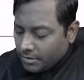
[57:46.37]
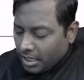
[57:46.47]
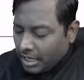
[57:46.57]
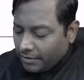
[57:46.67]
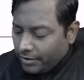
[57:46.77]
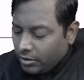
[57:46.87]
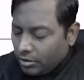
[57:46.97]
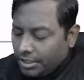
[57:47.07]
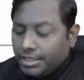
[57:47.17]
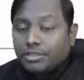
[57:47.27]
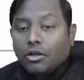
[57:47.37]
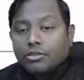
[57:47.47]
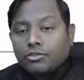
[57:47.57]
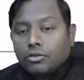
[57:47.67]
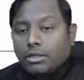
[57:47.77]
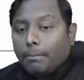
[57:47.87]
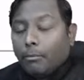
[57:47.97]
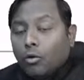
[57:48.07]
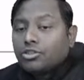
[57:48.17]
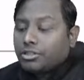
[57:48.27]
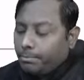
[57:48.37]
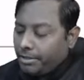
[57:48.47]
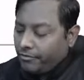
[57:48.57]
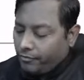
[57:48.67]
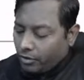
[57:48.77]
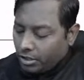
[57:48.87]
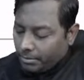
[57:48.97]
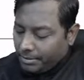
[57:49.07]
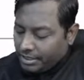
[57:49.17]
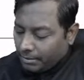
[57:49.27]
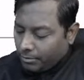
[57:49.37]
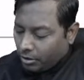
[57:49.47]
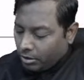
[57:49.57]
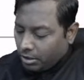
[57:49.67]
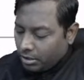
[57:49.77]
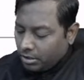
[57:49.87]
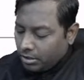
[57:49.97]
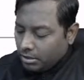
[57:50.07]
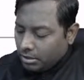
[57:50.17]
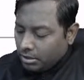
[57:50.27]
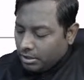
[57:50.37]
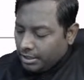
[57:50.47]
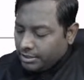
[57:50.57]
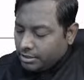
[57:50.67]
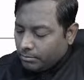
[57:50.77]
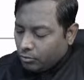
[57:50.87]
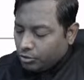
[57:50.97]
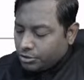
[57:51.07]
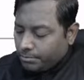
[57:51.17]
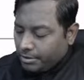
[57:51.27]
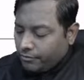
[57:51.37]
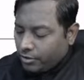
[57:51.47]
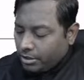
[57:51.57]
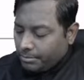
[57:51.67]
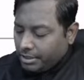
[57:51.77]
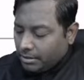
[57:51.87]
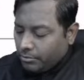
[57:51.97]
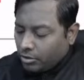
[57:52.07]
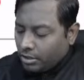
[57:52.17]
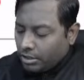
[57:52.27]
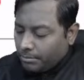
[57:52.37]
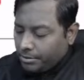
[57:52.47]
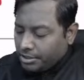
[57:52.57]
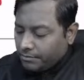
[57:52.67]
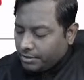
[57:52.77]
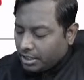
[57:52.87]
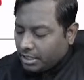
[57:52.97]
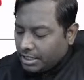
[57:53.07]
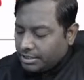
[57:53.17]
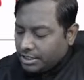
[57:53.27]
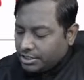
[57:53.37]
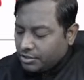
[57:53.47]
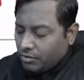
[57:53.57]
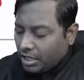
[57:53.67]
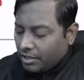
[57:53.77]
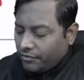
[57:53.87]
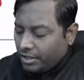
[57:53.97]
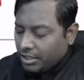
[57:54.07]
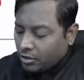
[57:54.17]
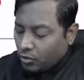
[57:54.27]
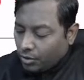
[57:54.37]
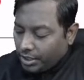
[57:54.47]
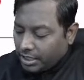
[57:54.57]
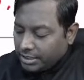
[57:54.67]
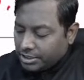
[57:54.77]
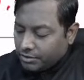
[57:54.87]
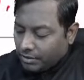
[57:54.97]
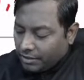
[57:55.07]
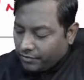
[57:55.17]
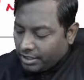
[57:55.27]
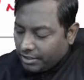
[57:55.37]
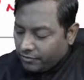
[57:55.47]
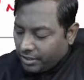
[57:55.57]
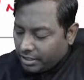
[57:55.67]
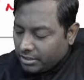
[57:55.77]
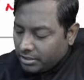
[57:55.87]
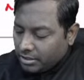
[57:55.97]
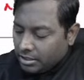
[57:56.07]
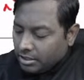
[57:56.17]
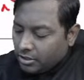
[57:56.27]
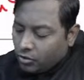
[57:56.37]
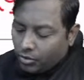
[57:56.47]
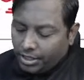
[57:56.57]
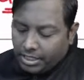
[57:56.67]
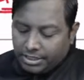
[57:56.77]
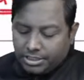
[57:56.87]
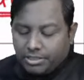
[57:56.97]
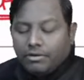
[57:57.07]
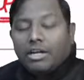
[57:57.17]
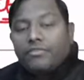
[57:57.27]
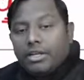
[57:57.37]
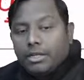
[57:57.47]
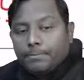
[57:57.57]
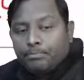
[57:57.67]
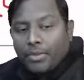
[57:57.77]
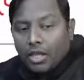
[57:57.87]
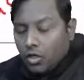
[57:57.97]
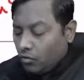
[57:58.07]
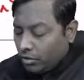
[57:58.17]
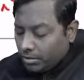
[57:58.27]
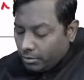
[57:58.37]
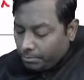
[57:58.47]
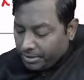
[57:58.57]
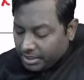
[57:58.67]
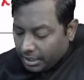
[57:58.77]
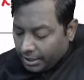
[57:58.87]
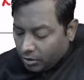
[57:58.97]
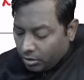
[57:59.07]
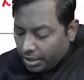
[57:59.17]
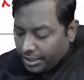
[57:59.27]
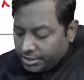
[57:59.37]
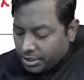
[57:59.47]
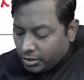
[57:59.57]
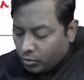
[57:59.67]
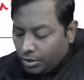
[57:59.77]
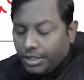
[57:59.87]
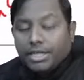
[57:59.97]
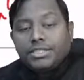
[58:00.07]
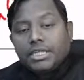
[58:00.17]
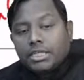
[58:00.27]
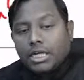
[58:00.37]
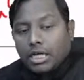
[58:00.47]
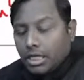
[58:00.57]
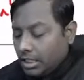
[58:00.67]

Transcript: Carvedilol. It is also the most preferred beta blocker. It's the most preferred beta blocker in a patient with the congestive heart failure, chronic congestive heart failure. In fact, chronic congestive heart failure. What about bithanicol? It's a cholinergic drug,